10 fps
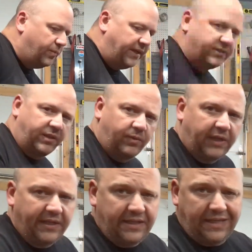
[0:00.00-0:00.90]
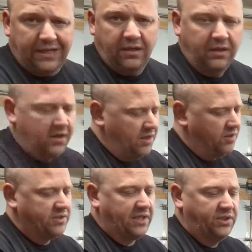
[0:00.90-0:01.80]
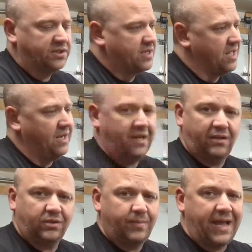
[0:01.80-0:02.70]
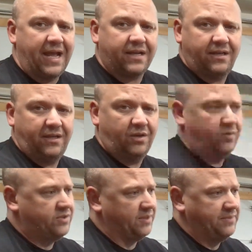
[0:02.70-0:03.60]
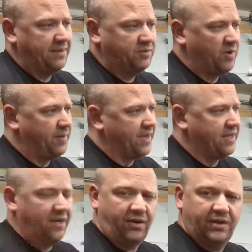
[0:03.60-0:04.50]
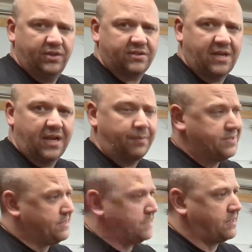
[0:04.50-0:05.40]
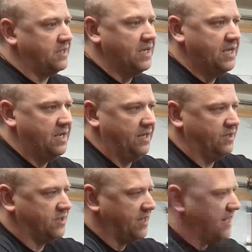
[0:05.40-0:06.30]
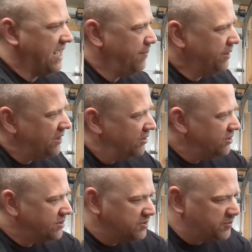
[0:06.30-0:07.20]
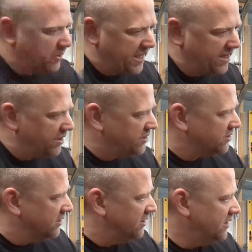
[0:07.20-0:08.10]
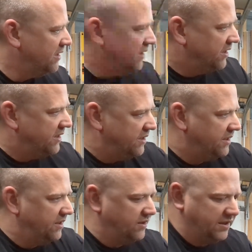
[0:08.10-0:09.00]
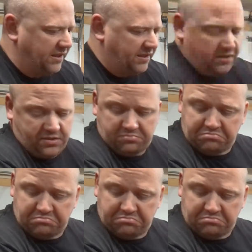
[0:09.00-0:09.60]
basically what I did is I just kind of held her back, you know, sometimes way back here, and just kind of, and just let it happen. You know, there's some splatters, and, you know, it just,